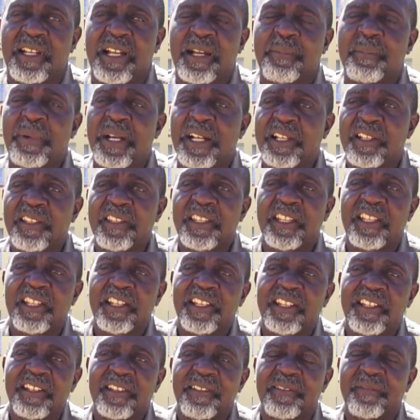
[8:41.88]
among
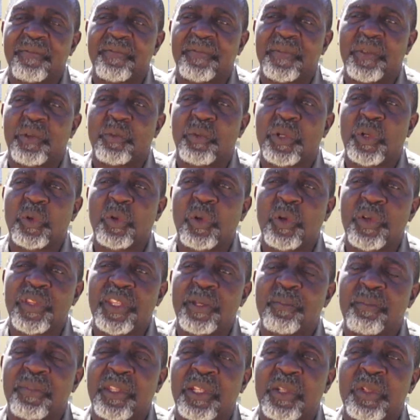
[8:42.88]
we call
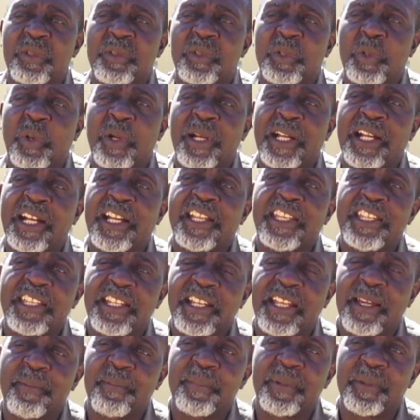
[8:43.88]
them the Tonga
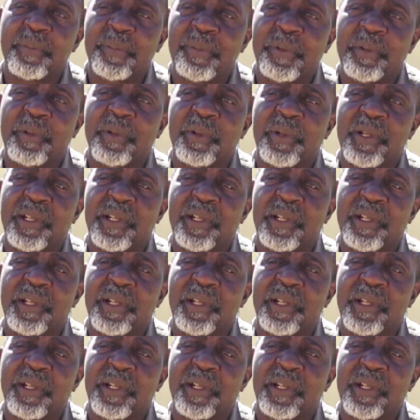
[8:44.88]
Ila people.